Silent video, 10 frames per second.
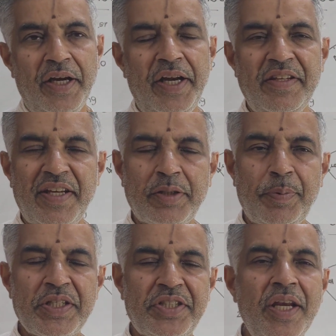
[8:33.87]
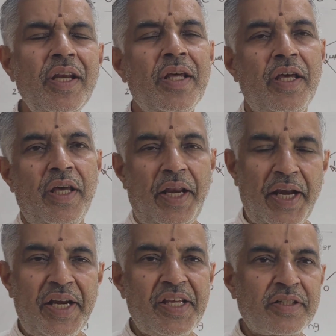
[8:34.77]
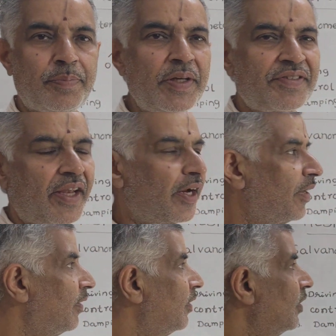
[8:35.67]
It is expressed in radians per second.